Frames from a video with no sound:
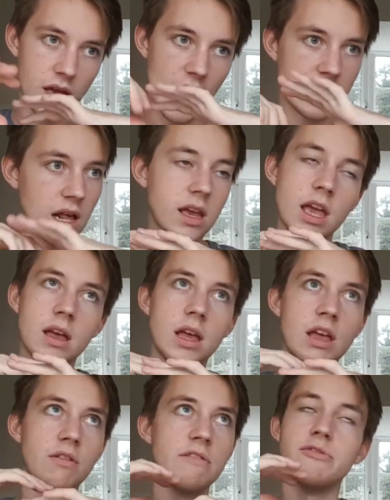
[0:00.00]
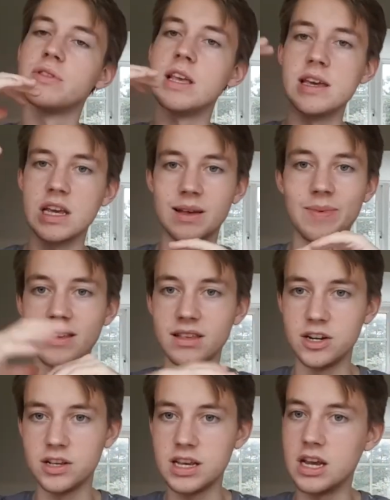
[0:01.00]
it's like if you're sitting in a
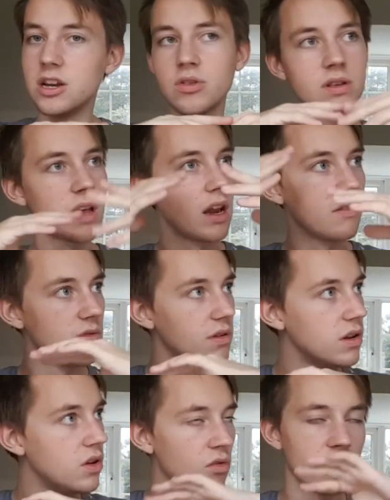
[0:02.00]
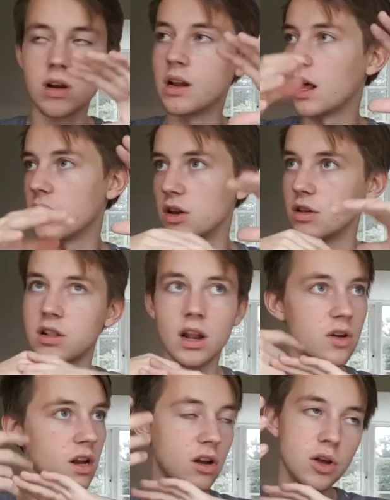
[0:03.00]
passenger seat and you're just kind of not really like, just
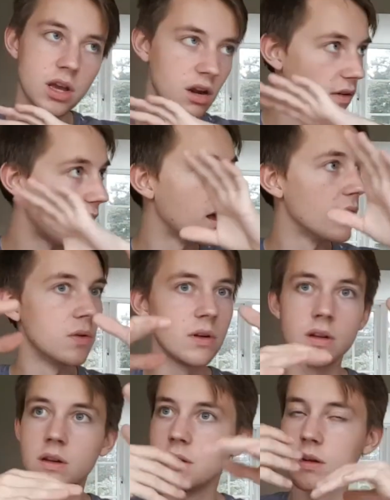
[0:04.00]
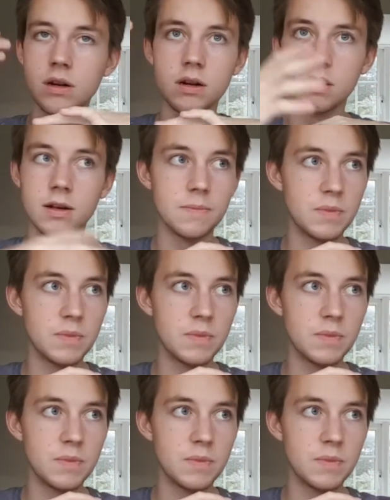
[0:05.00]
like looking around and da-da-da-da.